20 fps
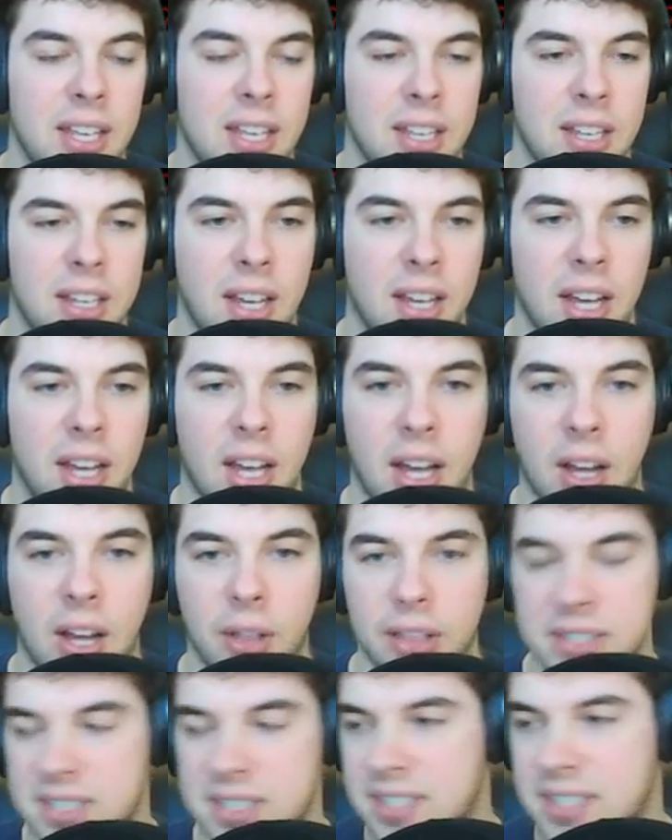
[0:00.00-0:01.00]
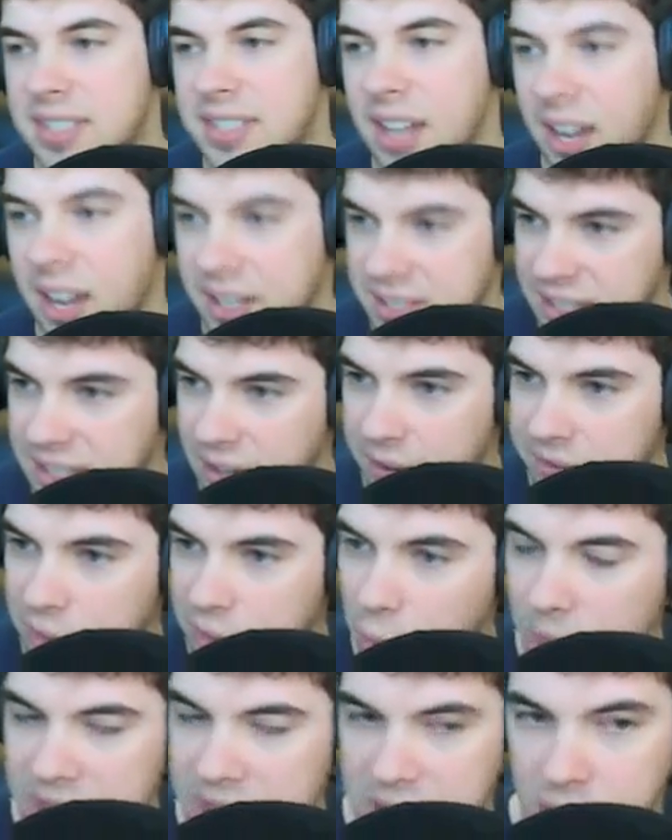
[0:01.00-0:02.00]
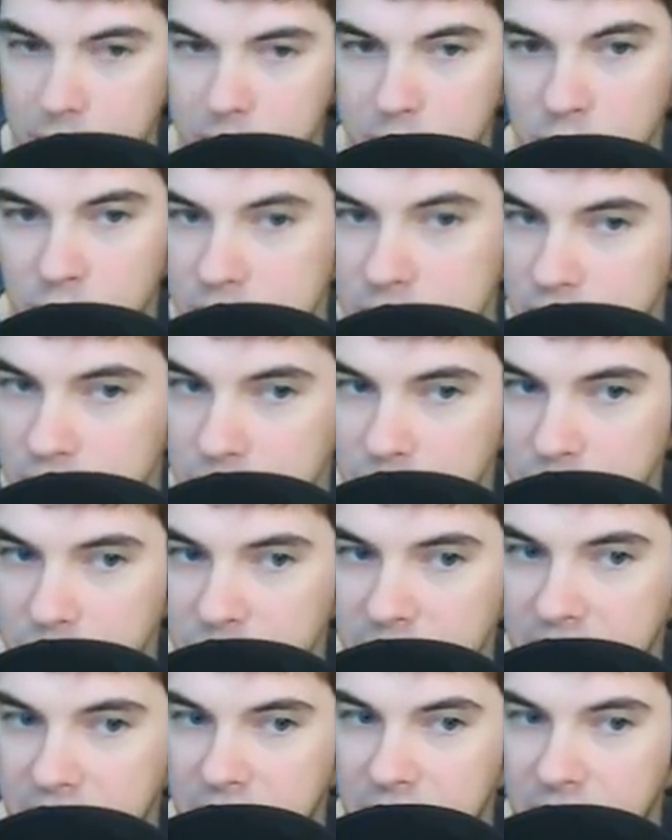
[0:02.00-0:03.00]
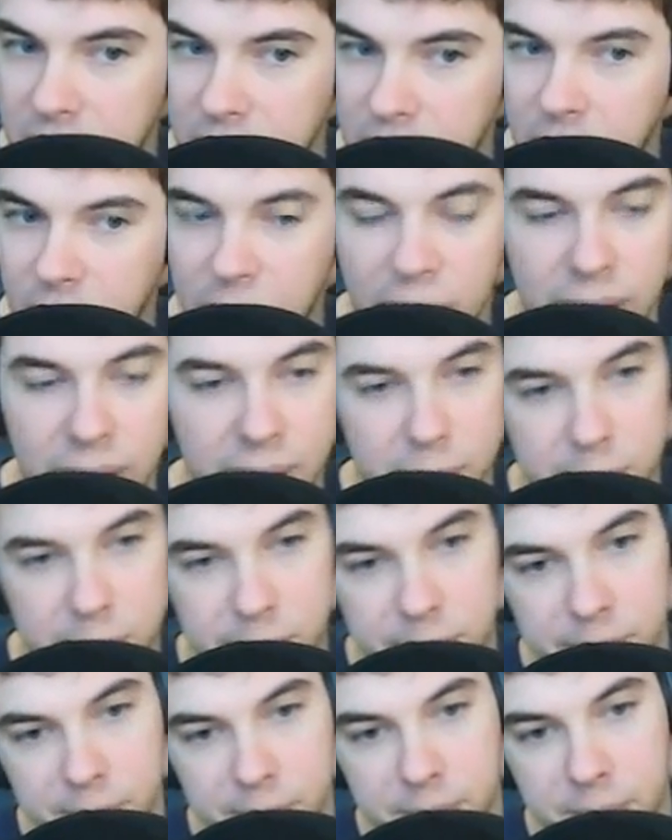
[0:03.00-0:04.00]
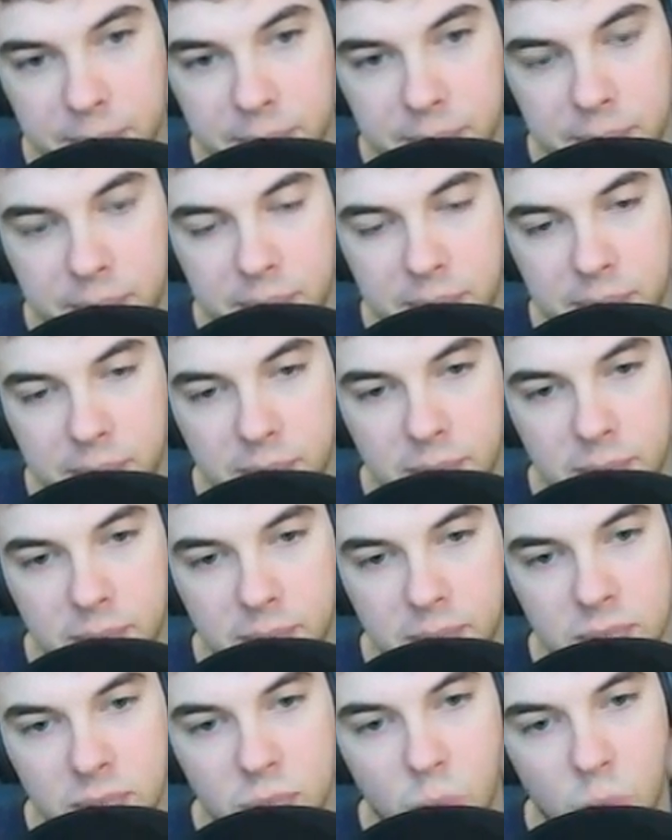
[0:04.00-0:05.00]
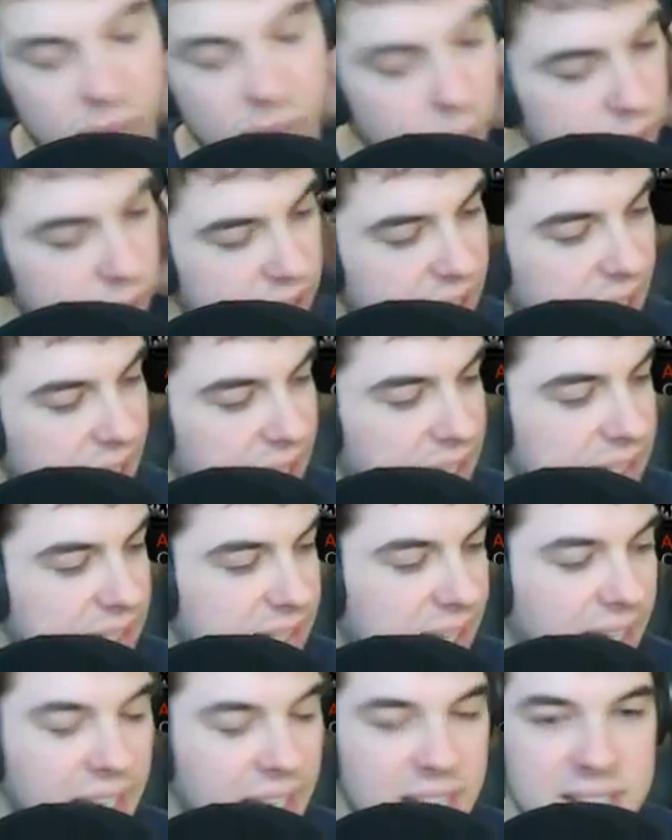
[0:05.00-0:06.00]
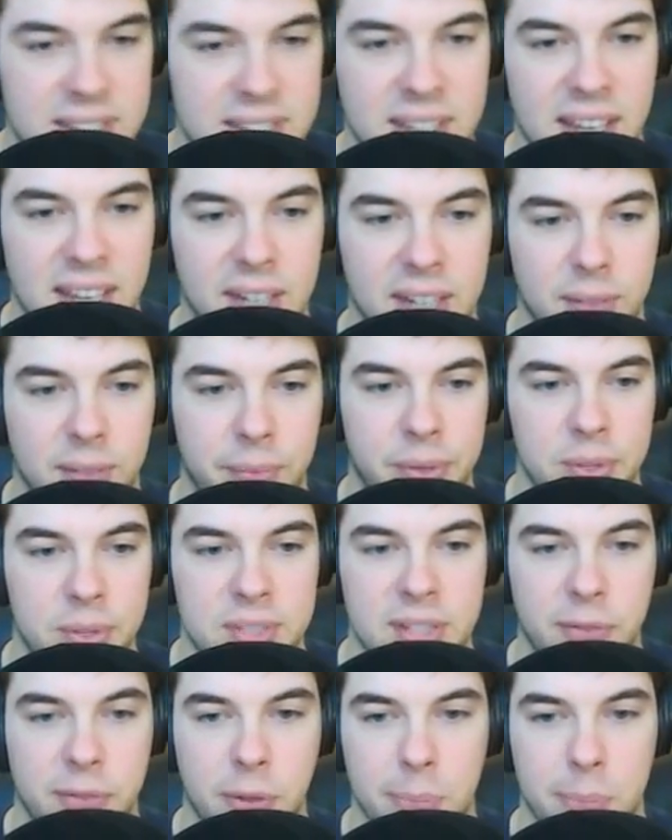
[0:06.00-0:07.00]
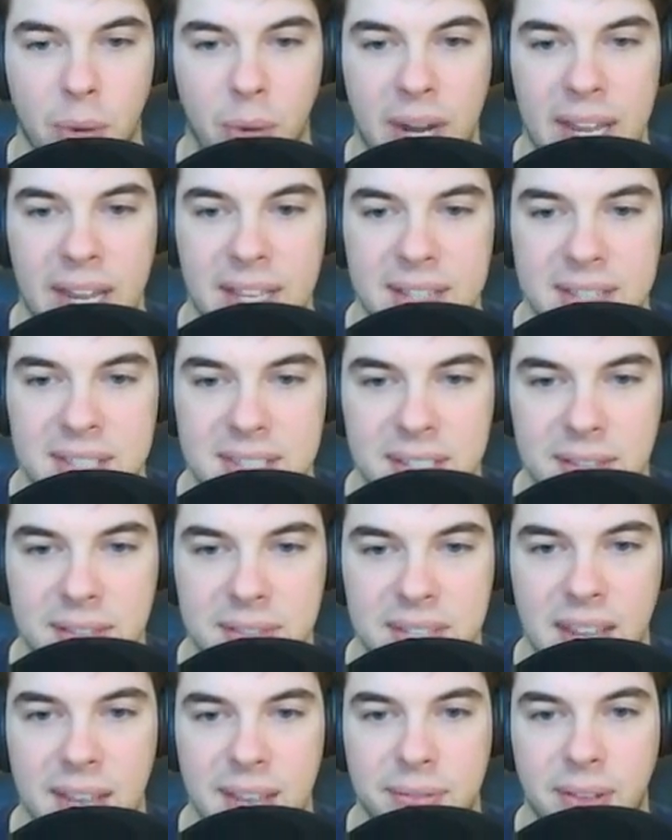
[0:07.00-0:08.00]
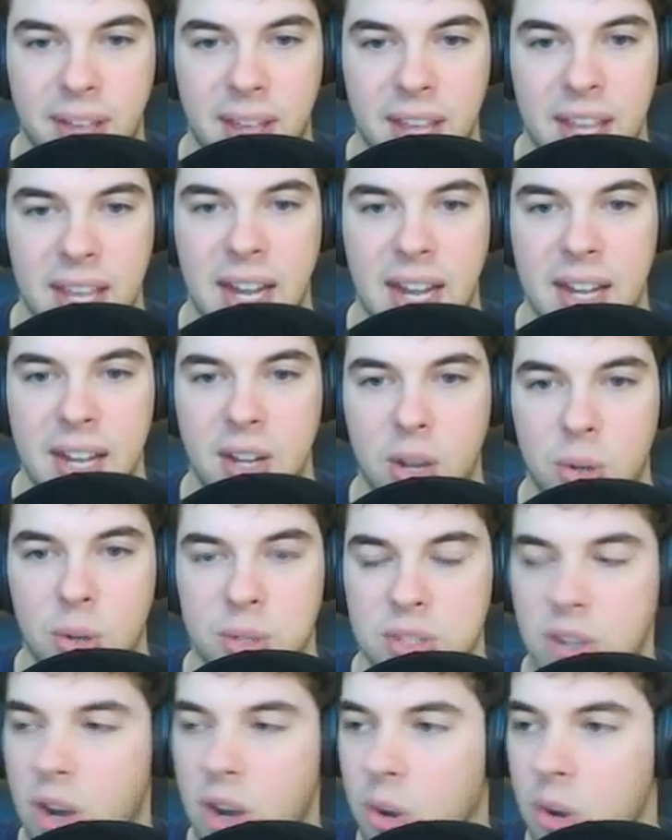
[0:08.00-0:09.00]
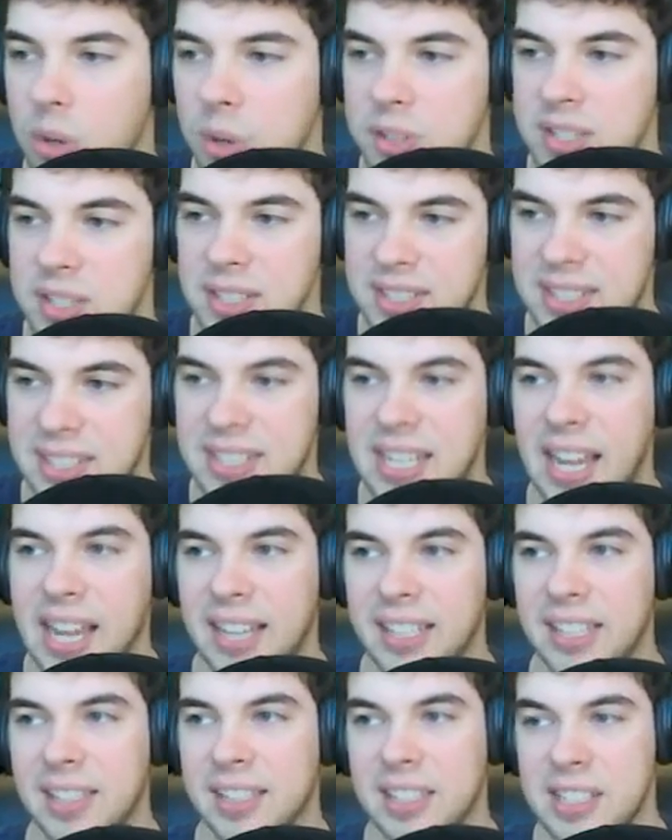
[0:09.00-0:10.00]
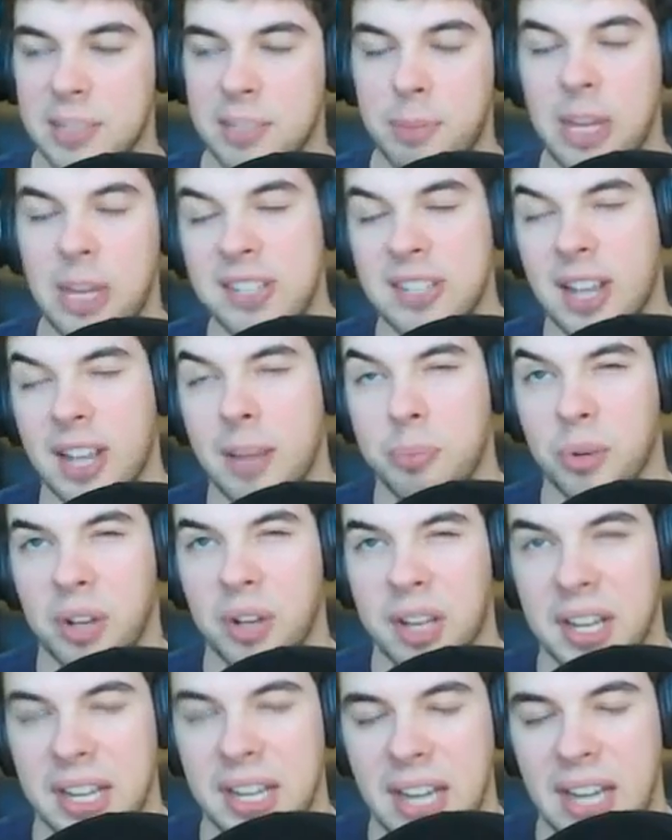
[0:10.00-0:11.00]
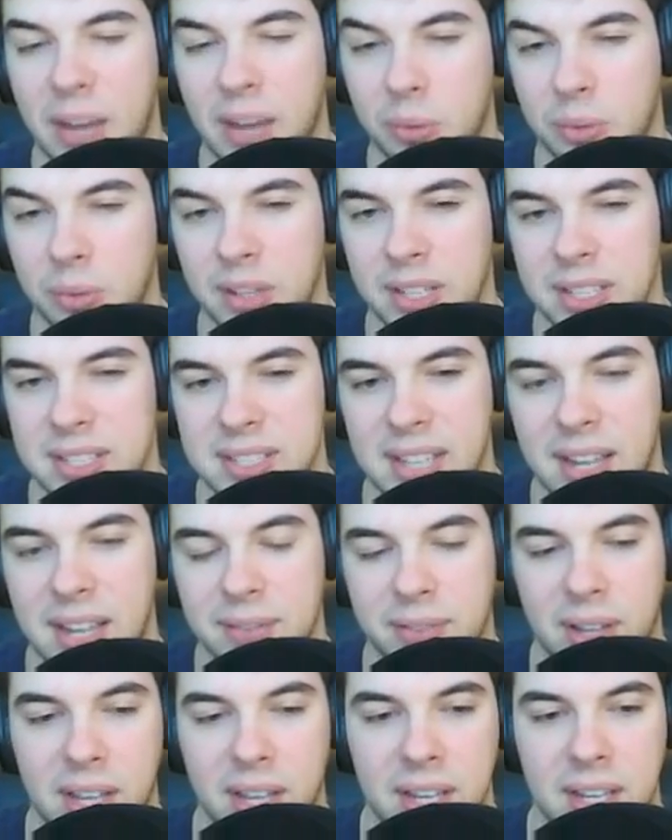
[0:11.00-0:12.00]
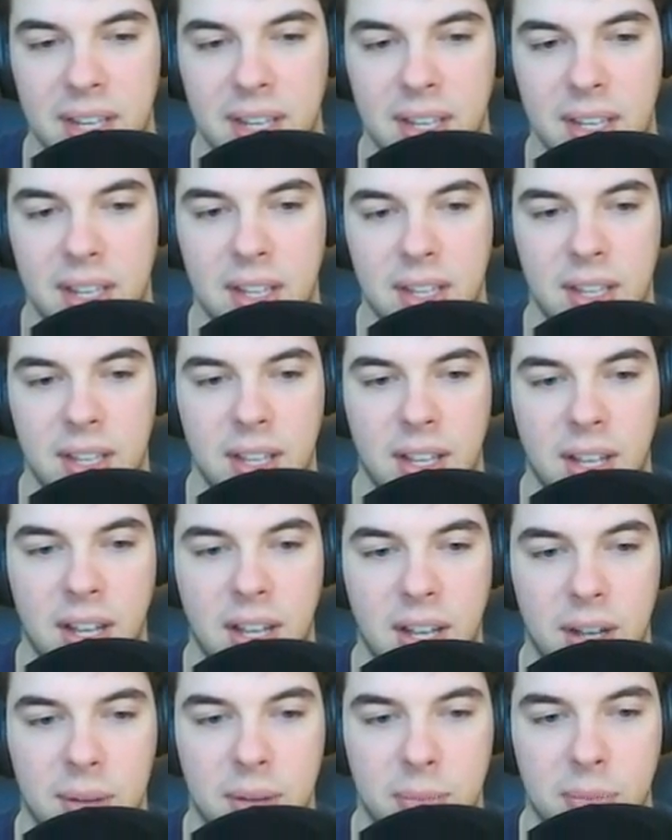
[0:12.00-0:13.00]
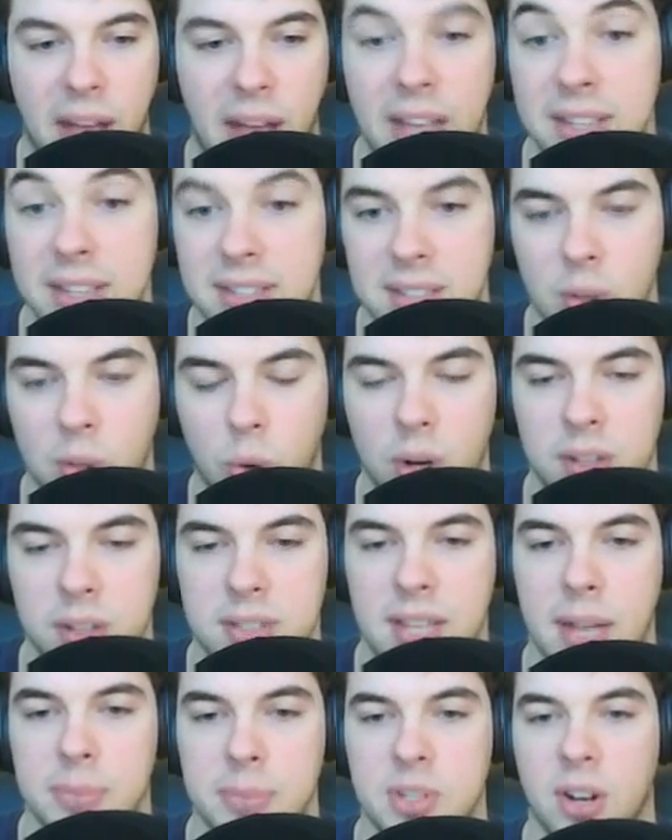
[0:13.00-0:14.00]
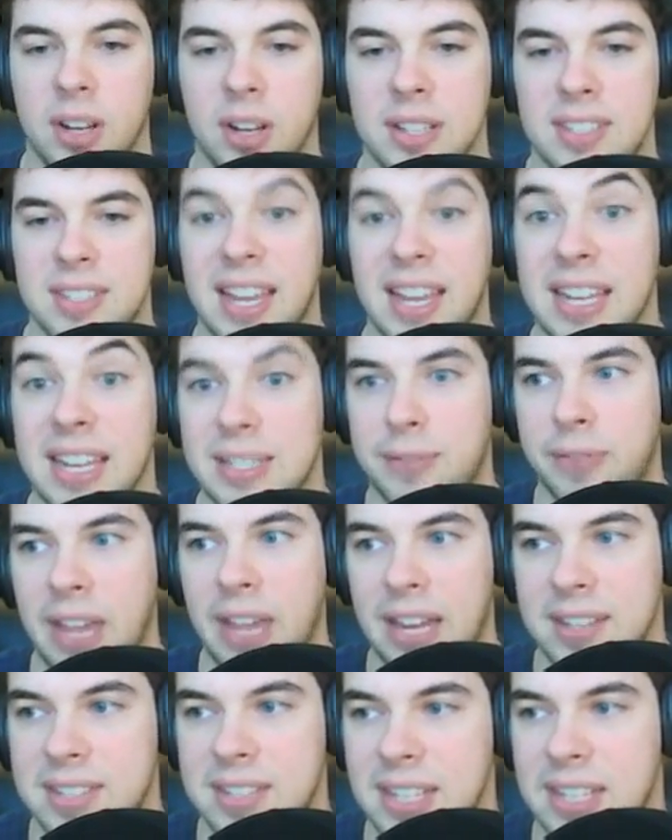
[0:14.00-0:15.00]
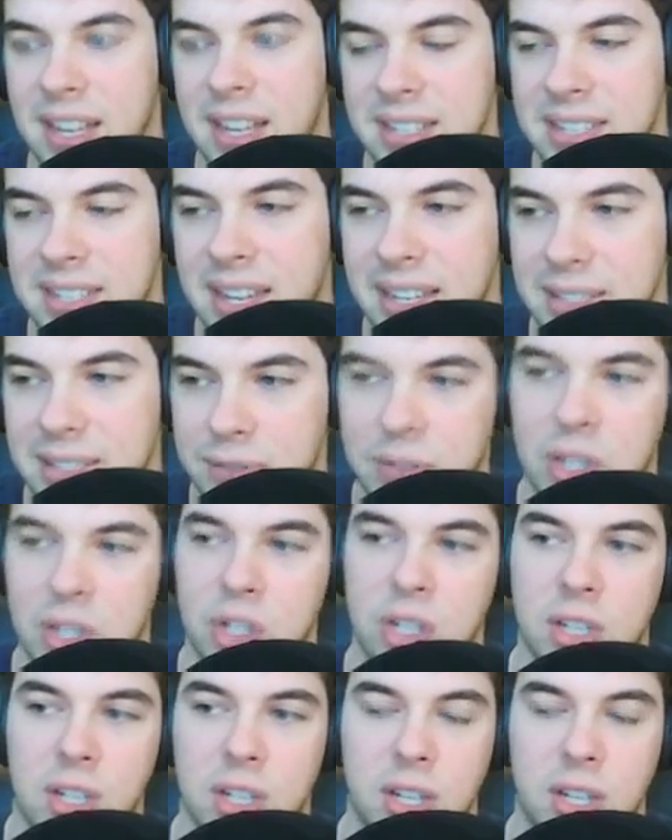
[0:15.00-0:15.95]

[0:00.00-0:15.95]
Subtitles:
Oh, that sucks. Now I have to waste her move too. What I was saying is, I guess, like, there's different brands of sci-fi, and I know Star Wars is technically space opera and not really sci-fi. I'm sorry, it's science fantasy, not science fiction.